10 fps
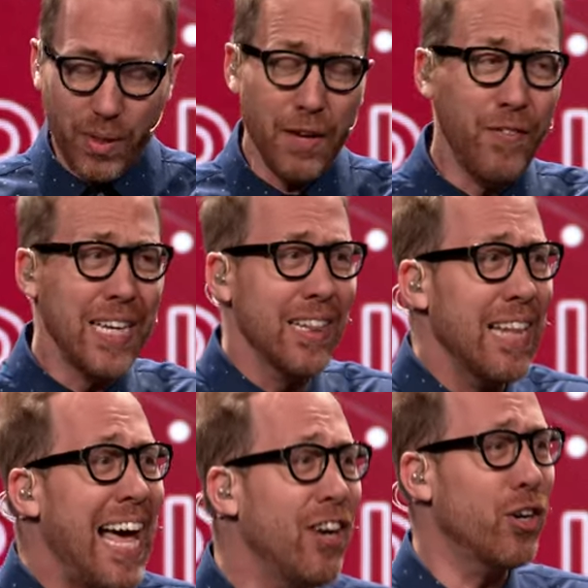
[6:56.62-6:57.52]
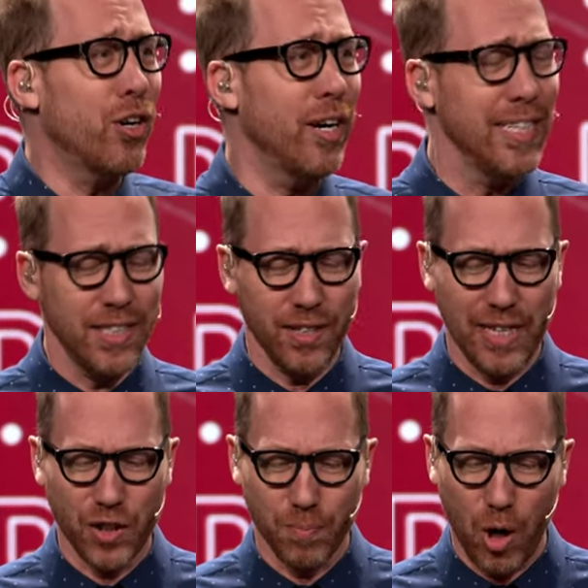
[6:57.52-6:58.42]
if I let her into
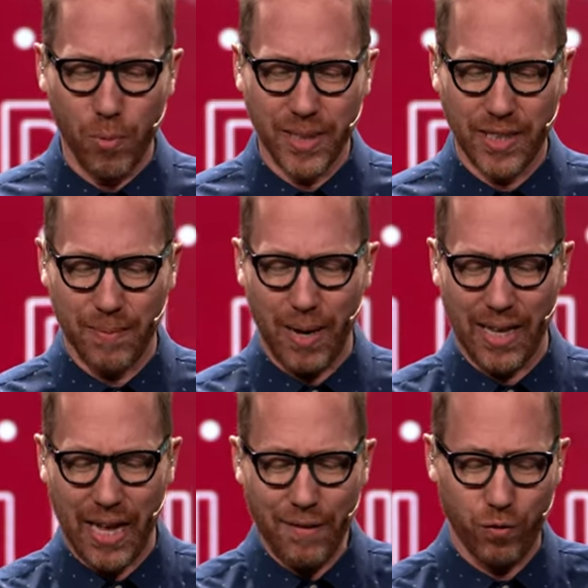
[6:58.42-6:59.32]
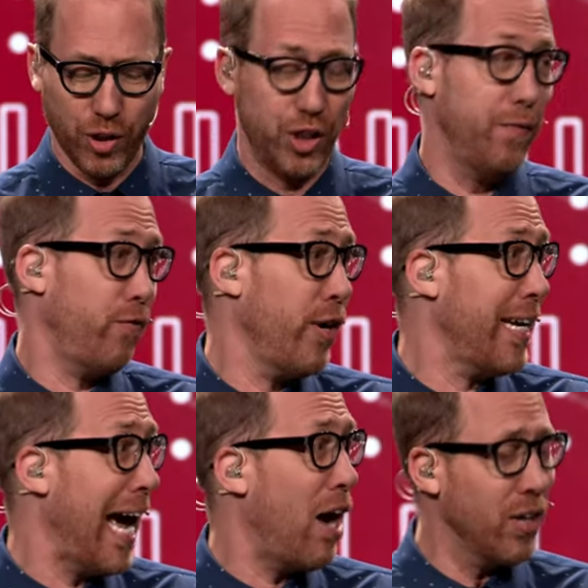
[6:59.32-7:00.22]
this moment in my life, will she
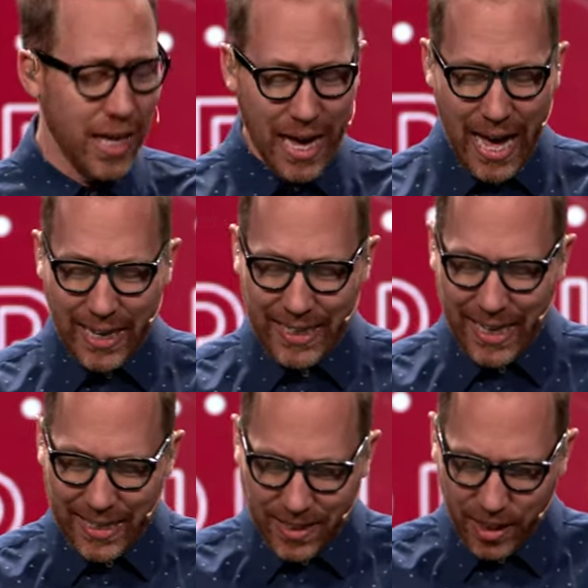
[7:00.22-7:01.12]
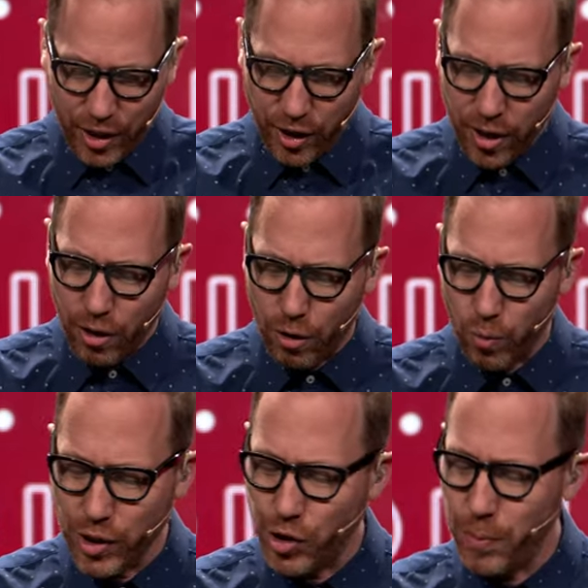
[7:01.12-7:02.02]
freak out and get insecure or
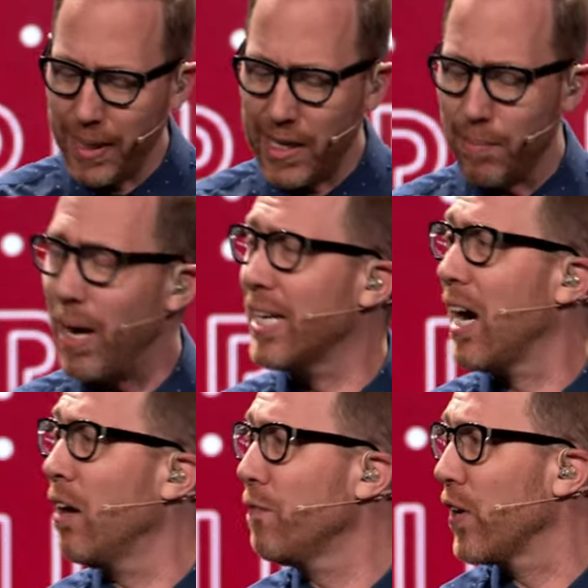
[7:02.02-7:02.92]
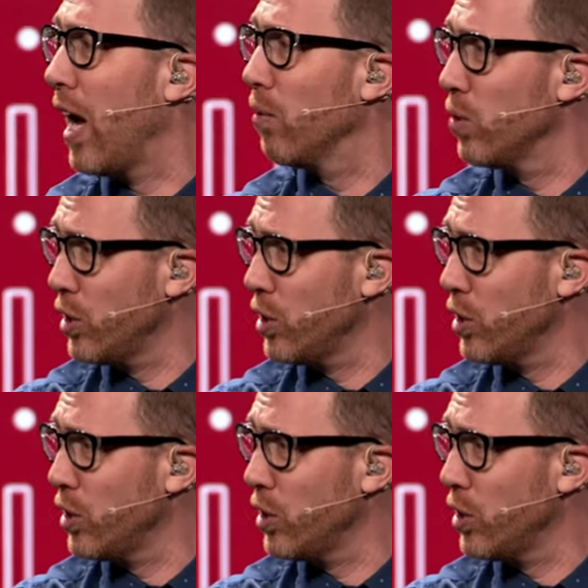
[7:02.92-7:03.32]
she become my confidant?